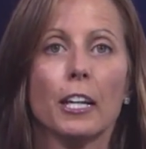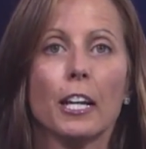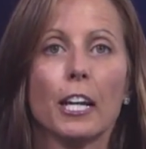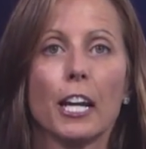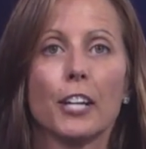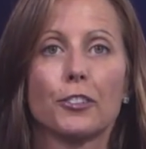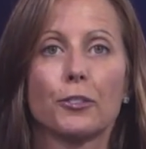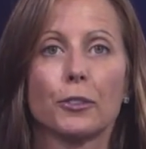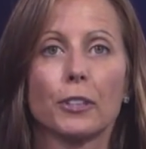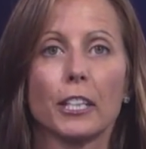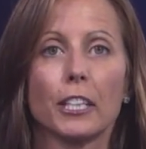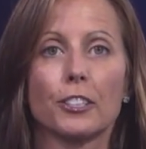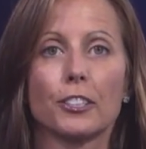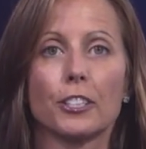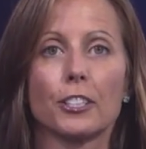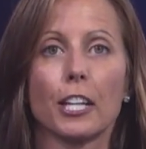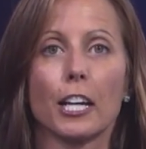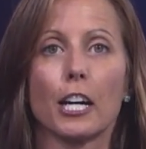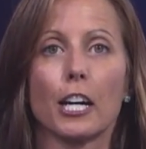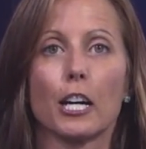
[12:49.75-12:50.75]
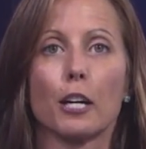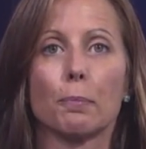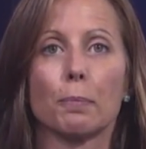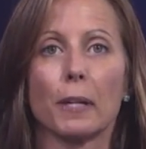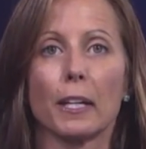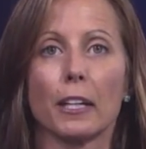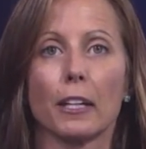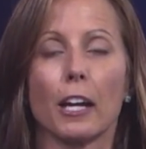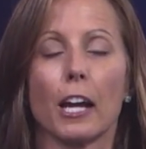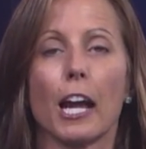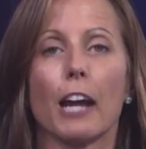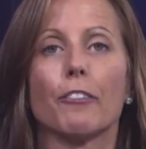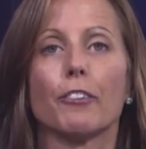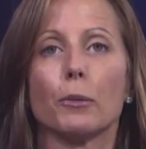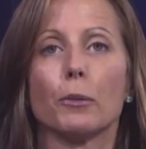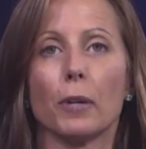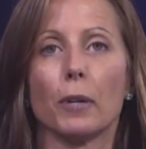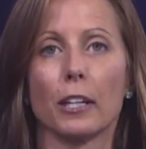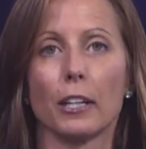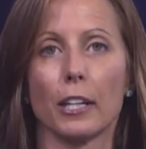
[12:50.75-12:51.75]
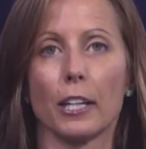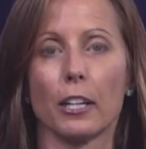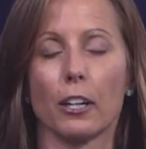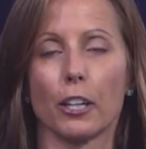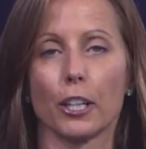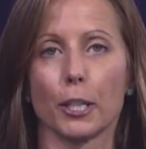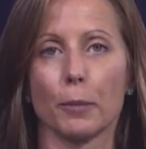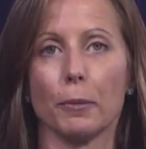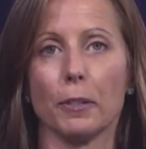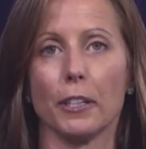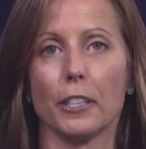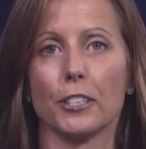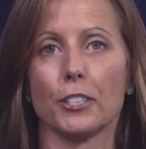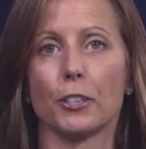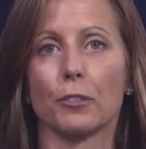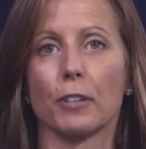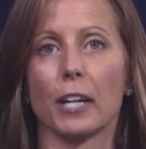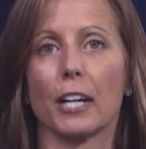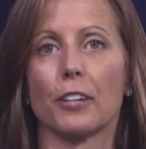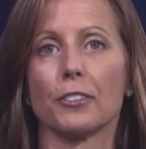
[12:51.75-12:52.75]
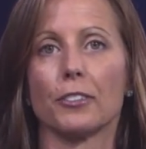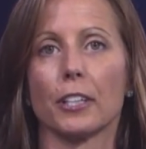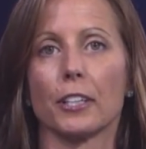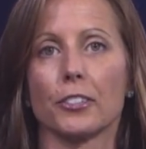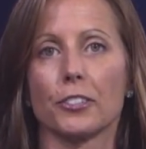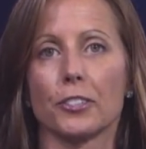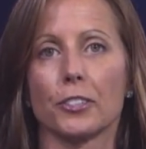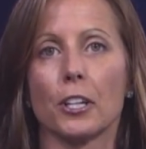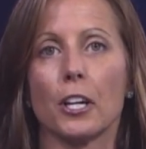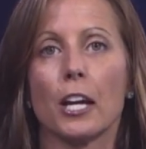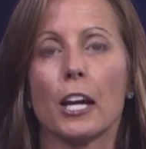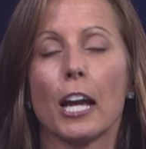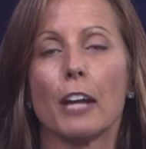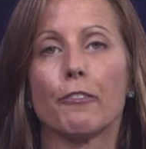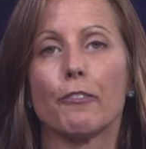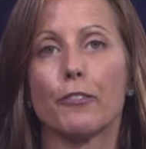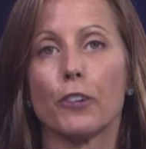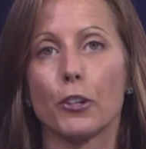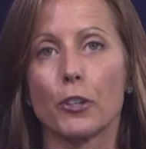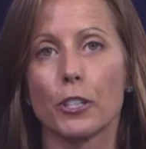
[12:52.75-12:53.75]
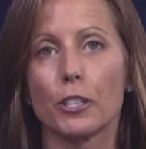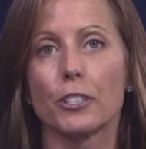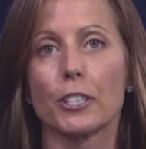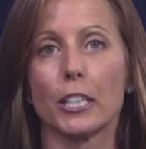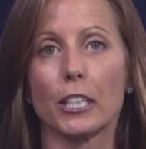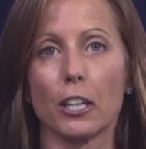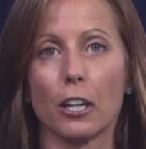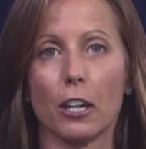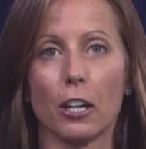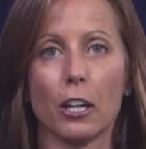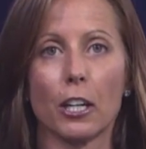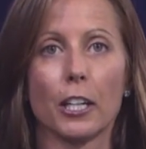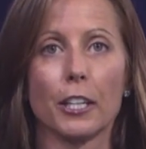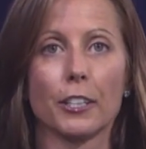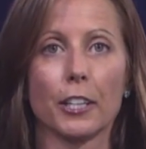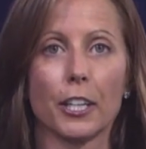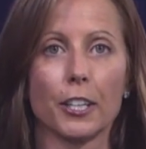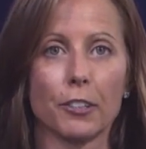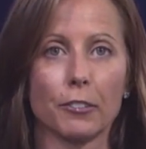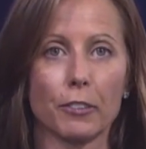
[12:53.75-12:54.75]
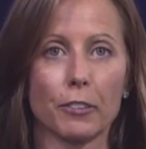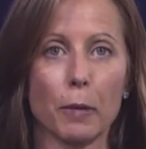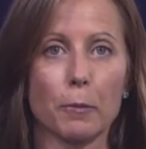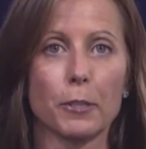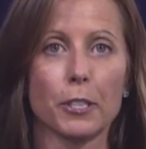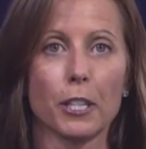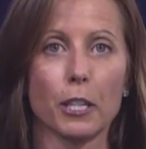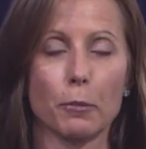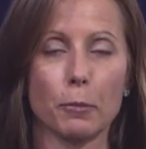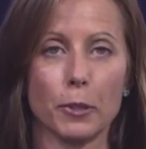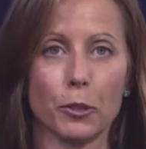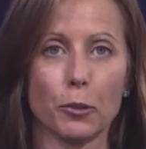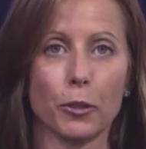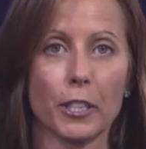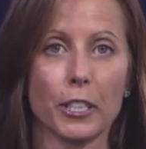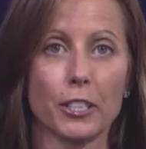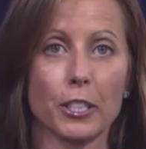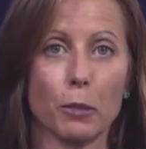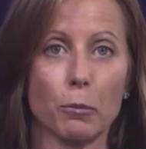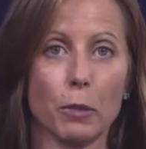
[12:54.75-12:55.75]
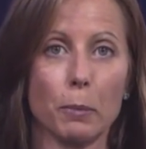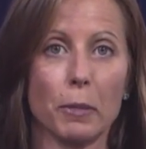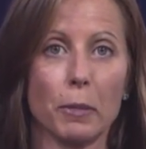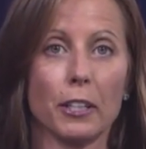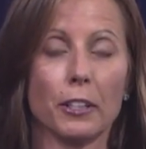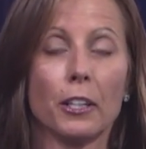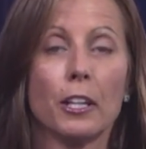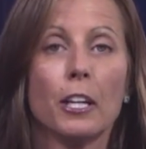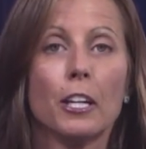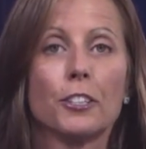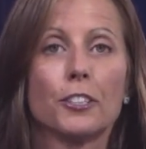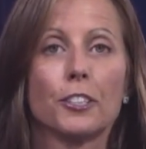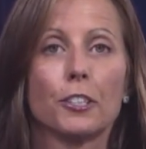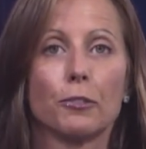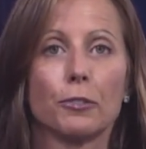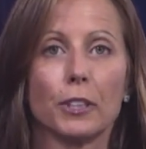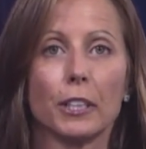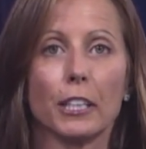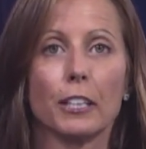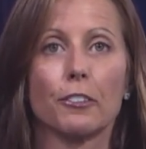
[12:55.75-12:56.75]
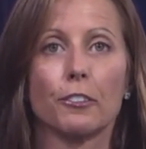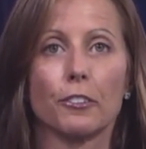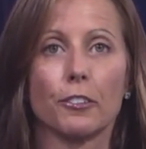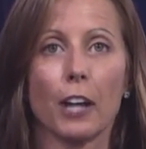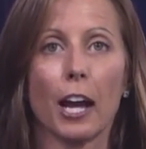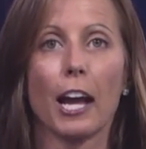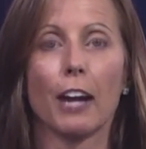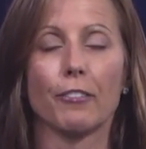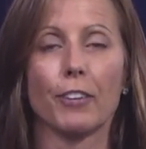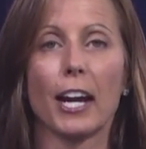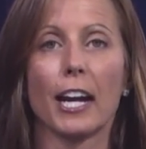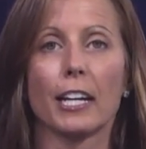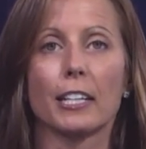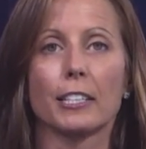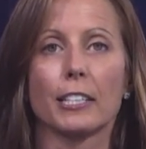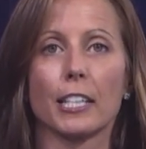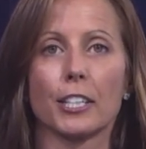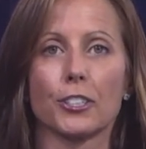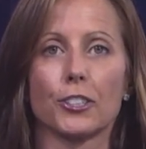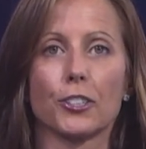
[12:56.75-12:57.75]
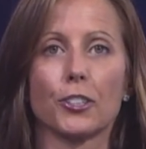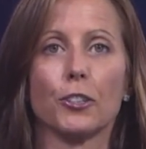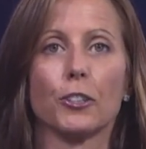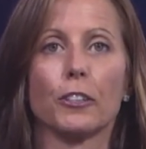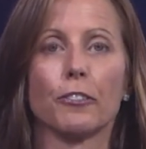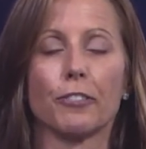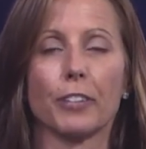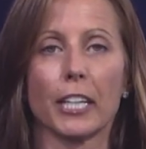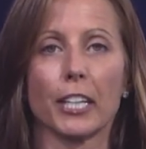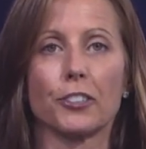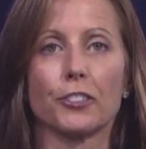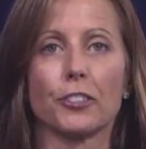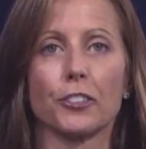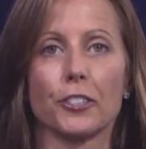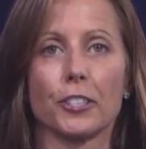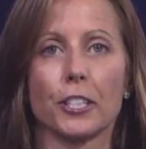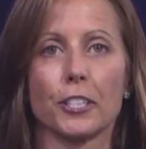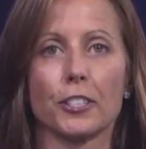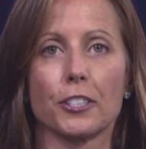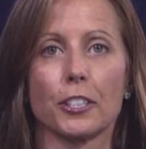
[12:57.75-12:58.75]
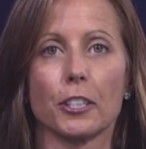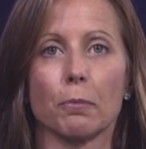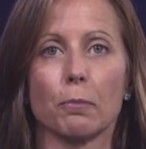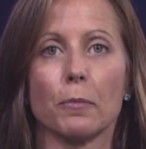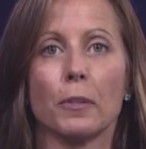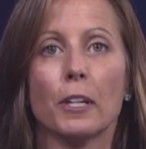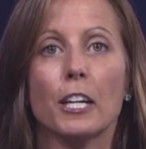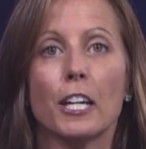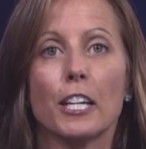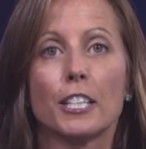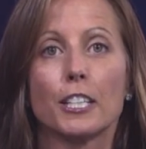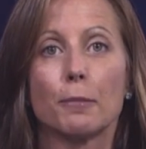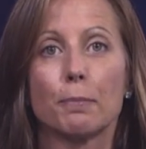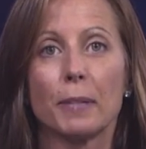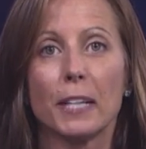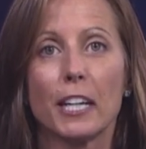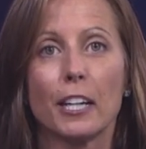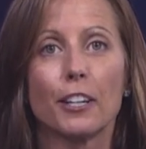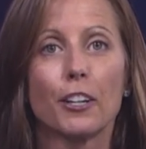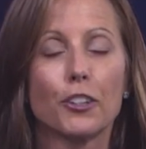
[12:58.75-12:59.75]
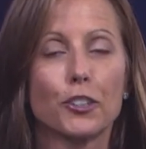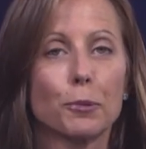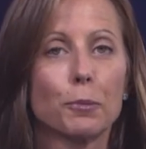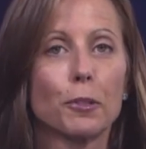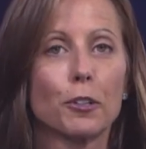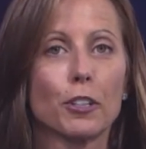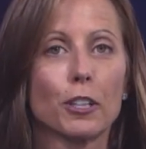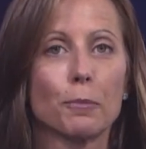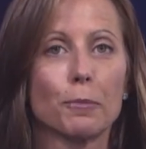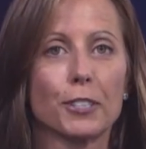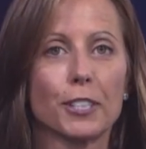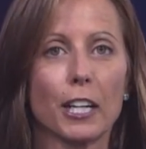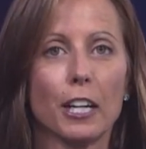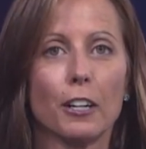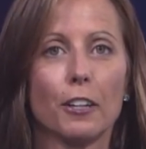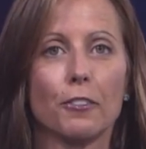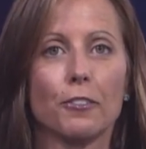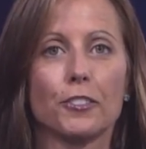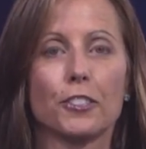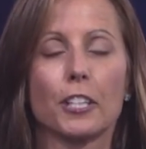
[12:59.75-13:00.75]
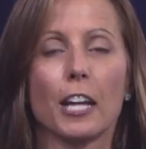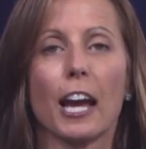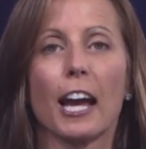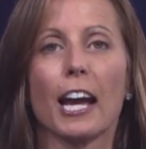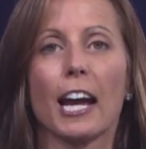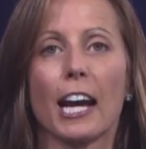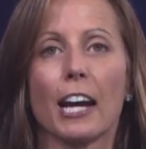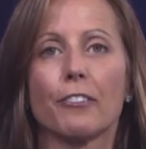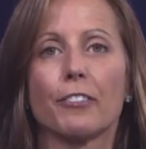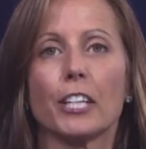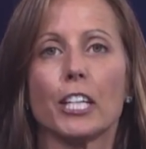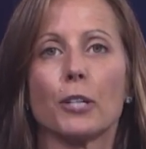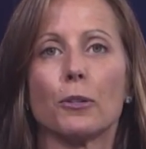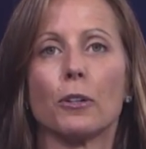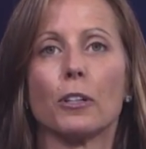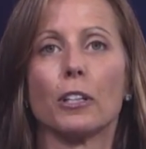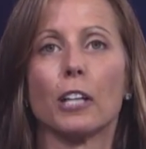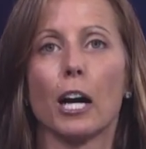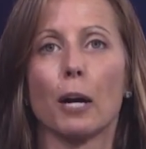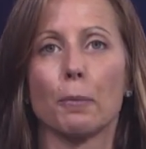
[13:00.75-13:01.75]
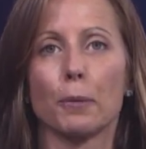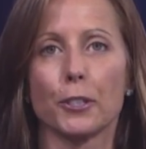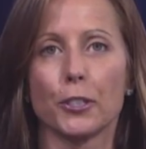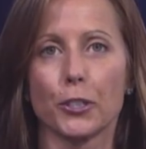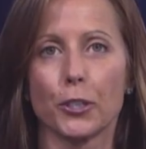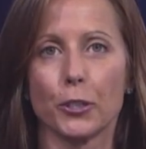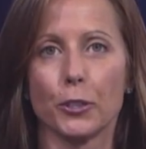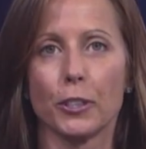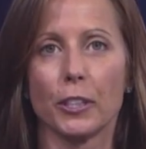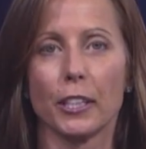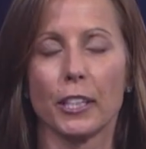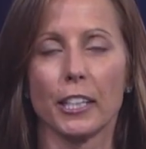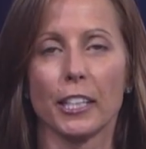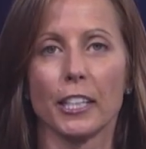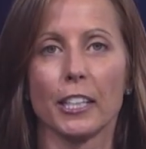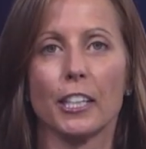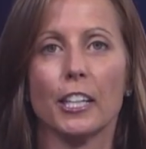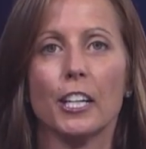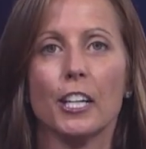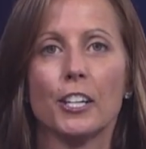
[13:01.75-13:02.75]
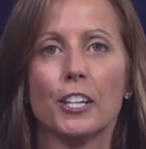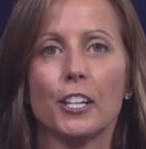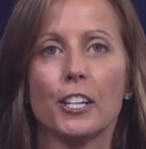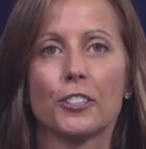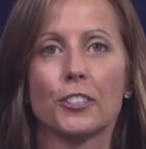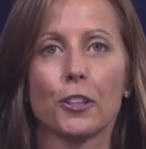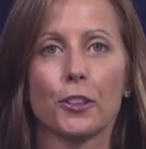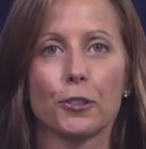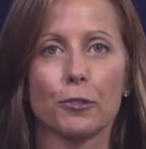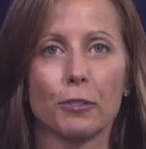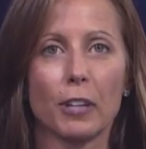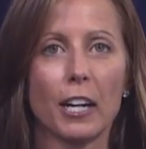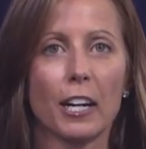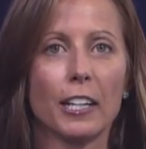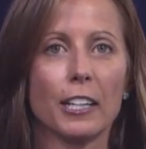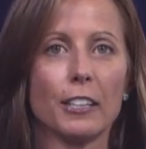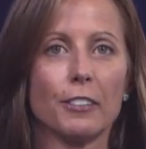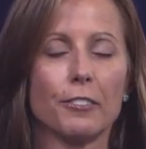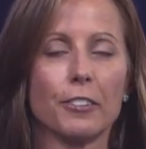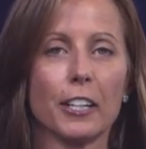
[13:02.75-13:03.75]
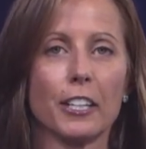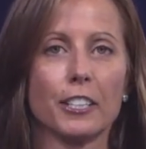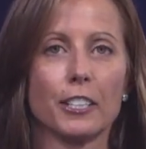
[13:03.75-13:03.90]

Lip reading: It's really just helping everyone in our communities around us and focusing on underrepresented minorities and women to really have access to the financial system, to be an entrepreneur themselves, to have equal opportunity to thrive and to